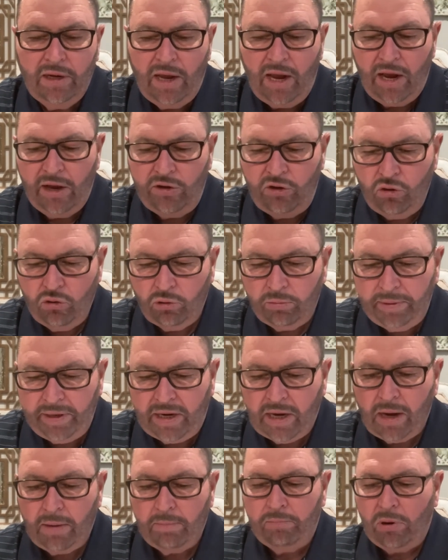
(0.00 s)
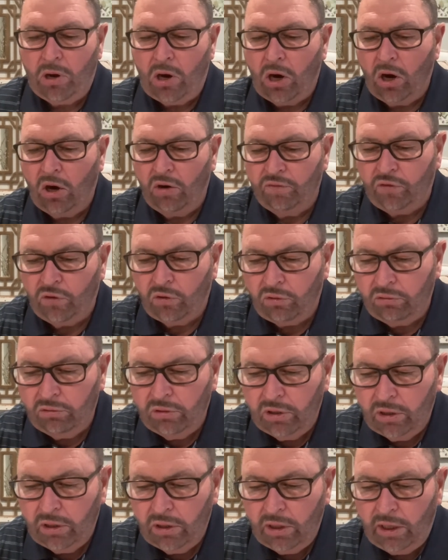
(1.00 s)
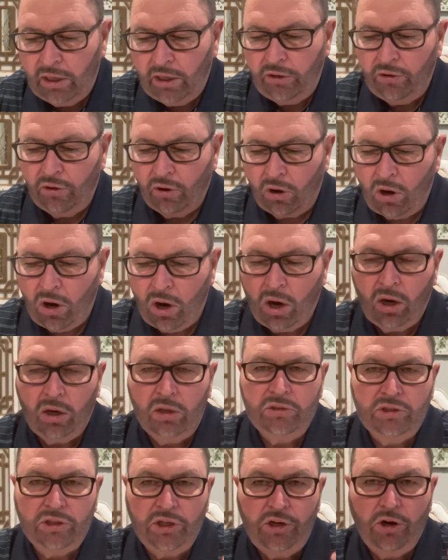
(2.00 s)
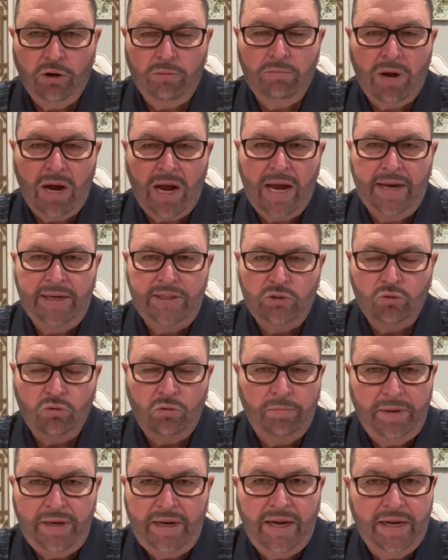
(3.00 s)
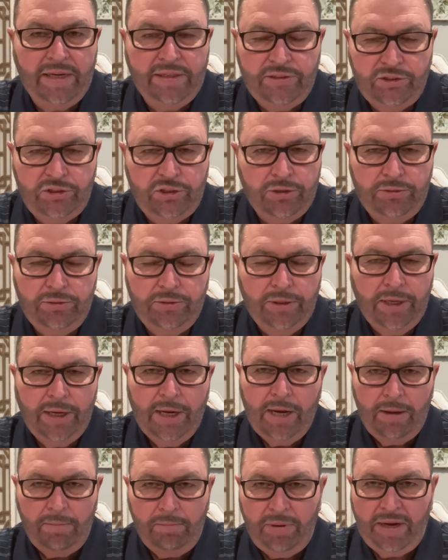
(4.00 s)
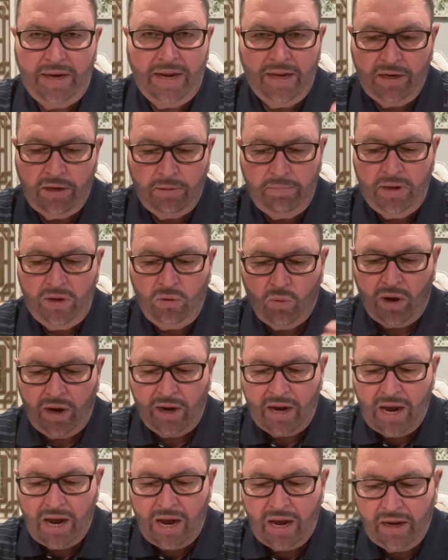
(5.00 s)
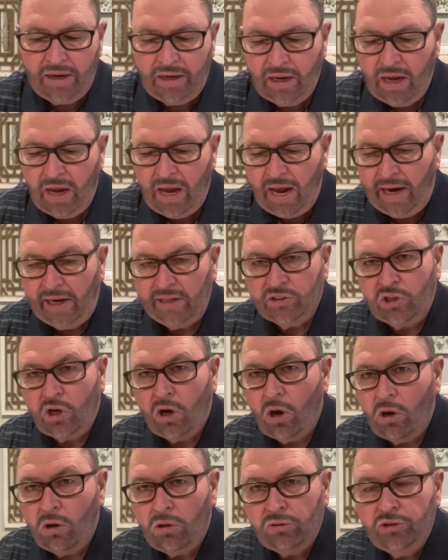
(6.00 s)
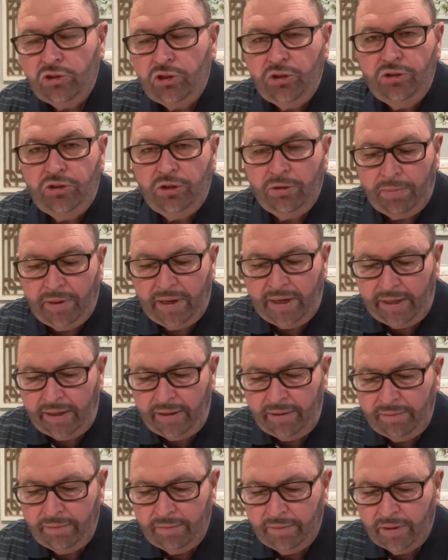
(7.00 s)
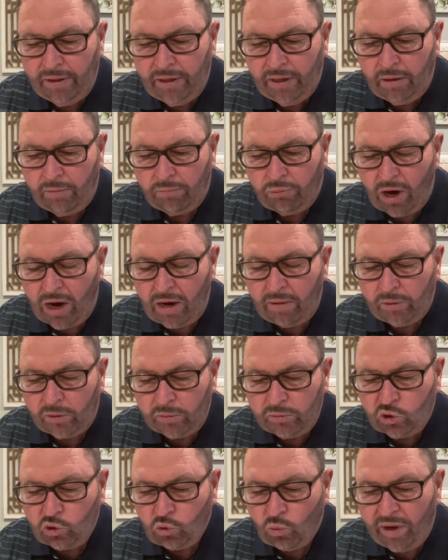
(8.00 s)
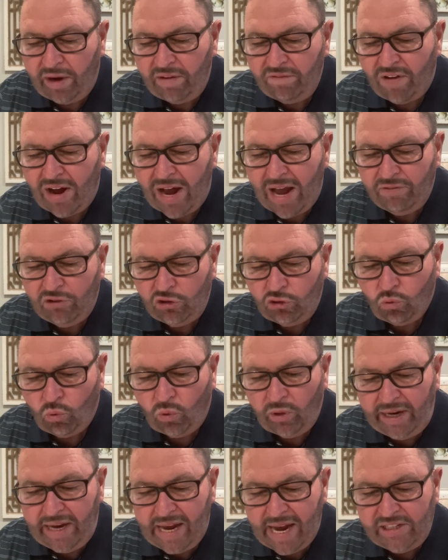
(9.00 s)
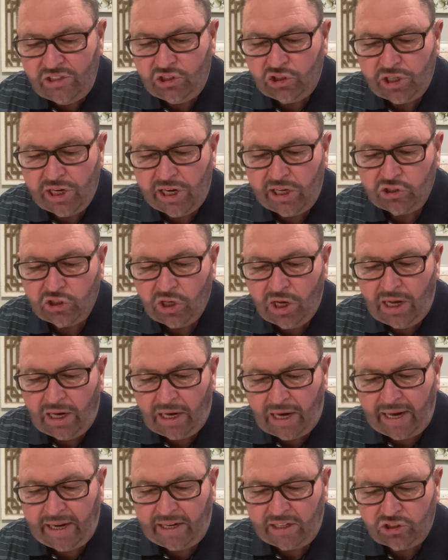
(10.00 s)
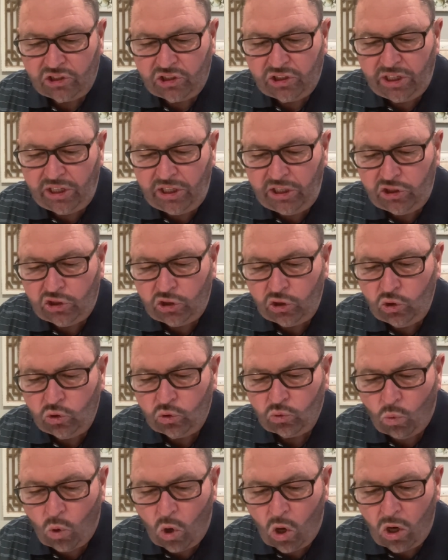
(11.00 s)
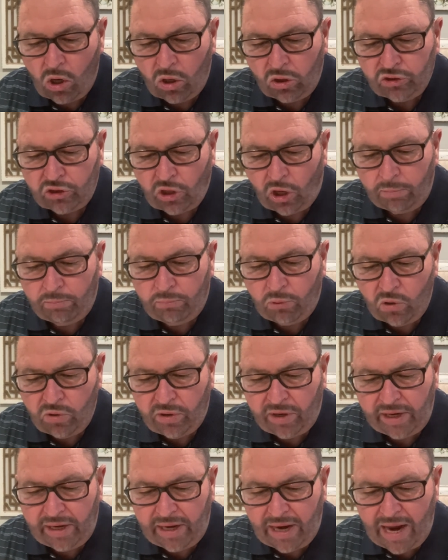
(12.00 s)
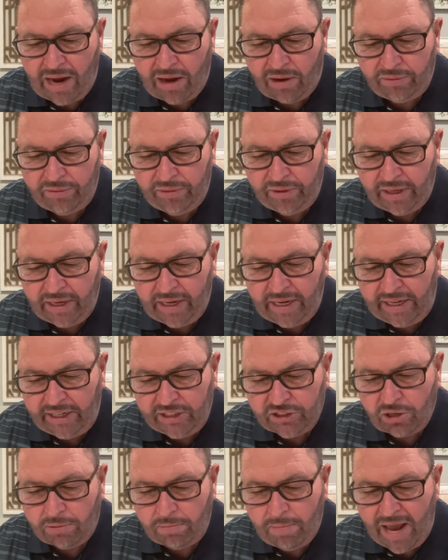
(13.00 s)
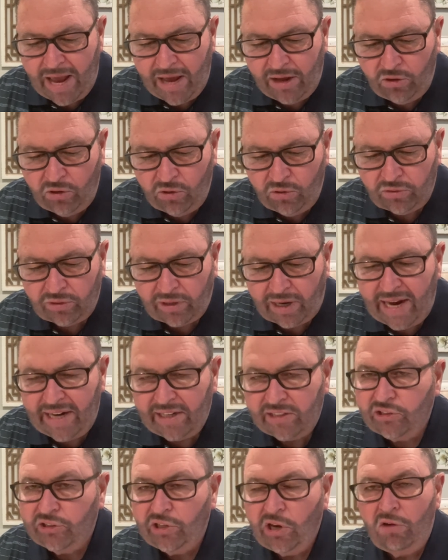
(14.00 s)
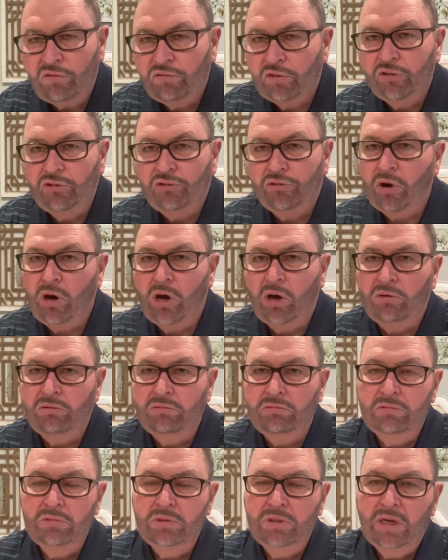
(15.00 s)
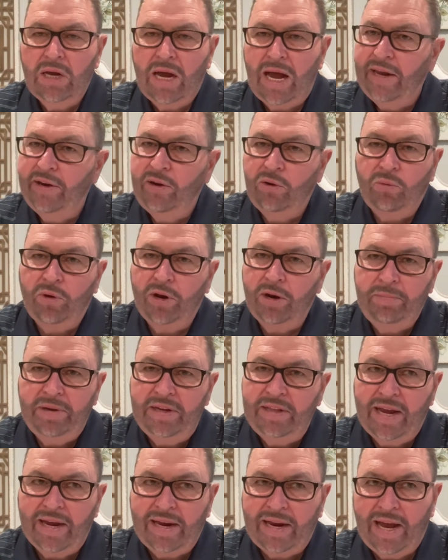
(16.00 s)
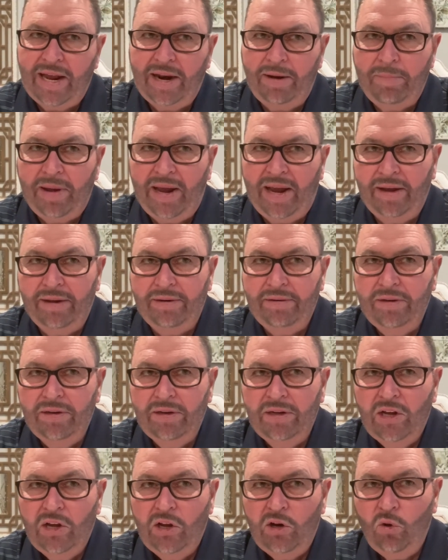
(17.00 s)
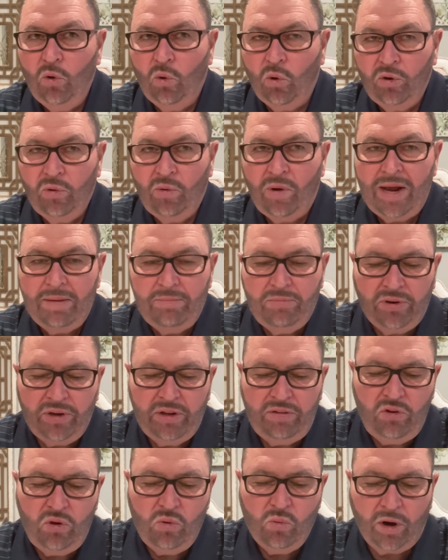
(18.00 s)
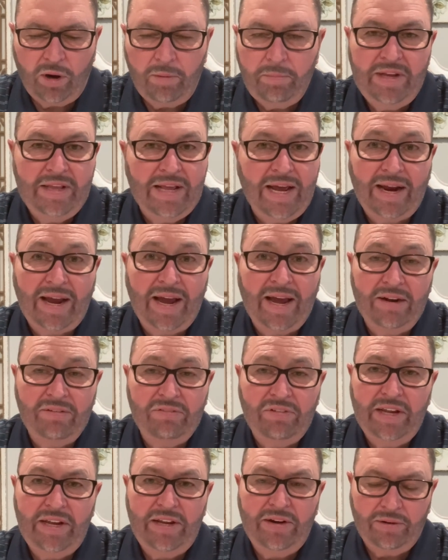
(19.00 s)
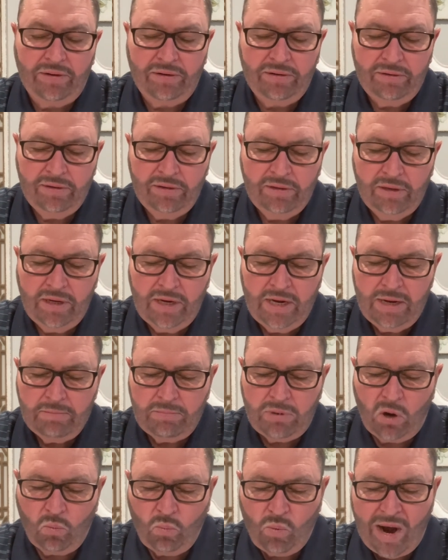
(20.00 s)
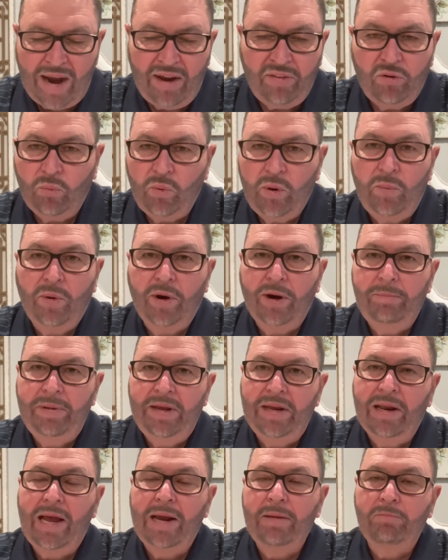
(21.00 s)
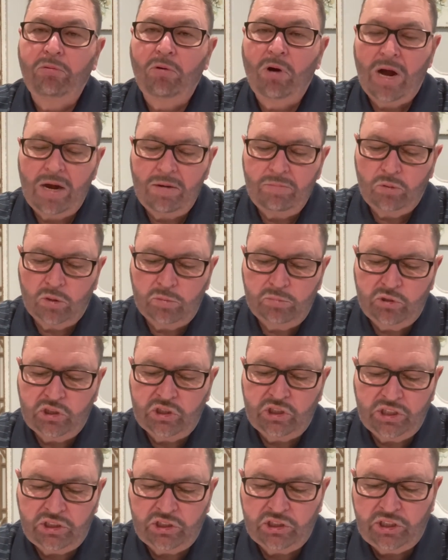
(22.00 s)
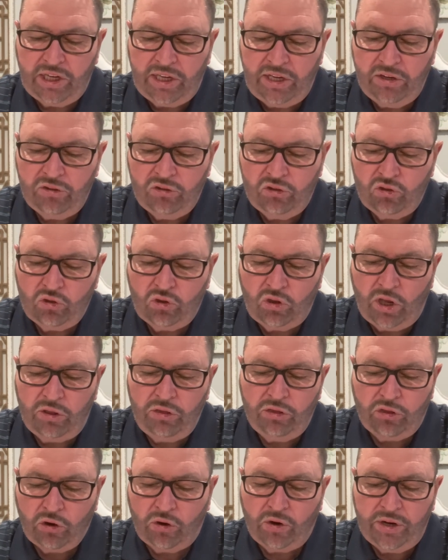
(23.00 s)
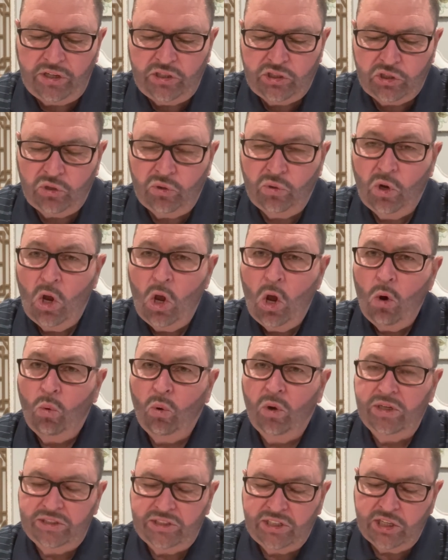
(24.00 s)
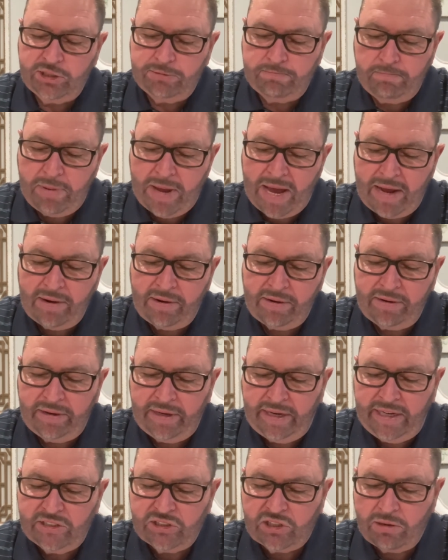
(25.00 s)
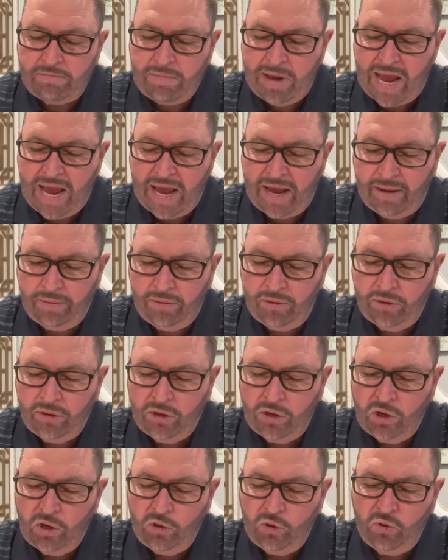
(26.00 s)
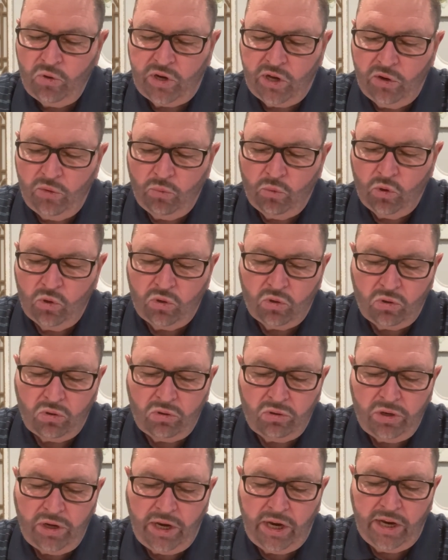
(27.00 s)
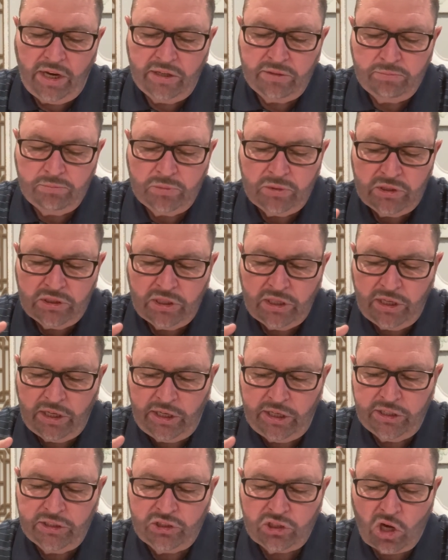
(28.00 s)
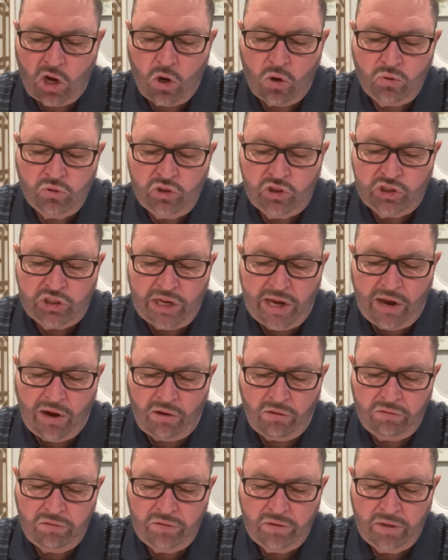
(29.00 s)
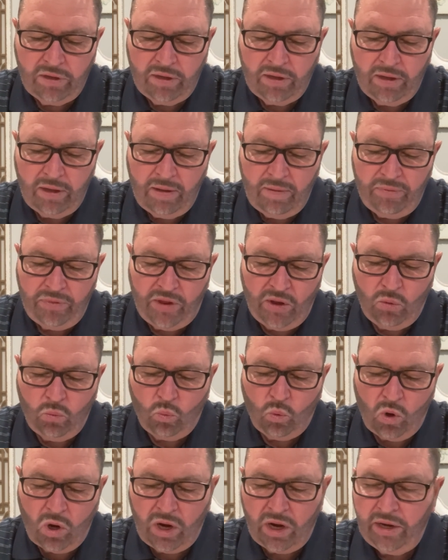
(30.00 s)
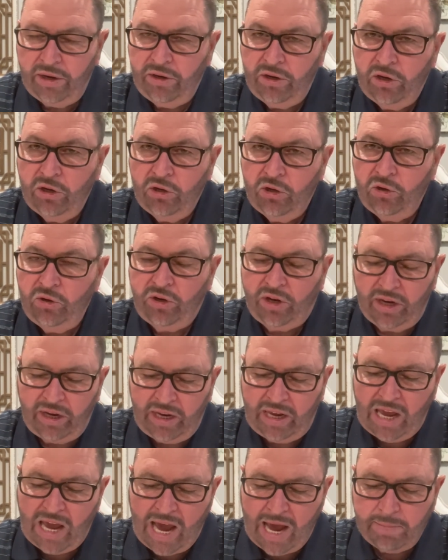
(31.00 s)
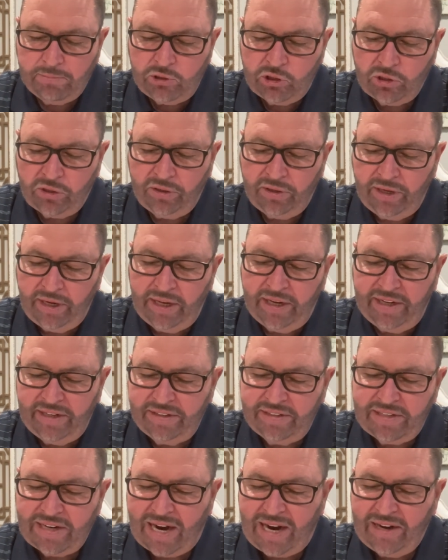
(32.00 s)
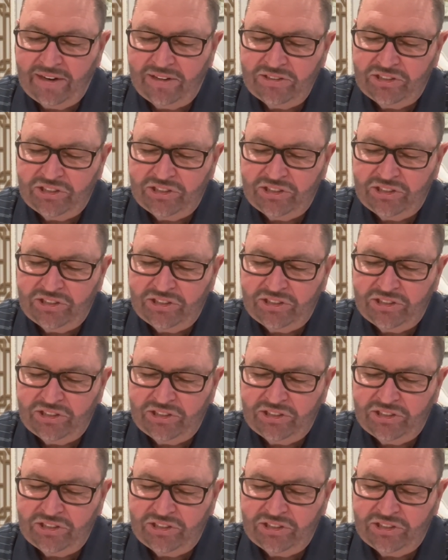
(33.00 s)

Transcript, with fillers: and you will become powerful. And your hearts and your minds will begin to begin to be what God has called you to be. Proverbs 25 and 28 says, like a city whose walls are broken down is a man who lacks self-control. I don't want to be that kind of man, nor do I believe you want to be that kind of leader but rather we want to be like Proverbs 16 and 32, where it says, Better is a man who can rule him, his own self than one who can capture an entire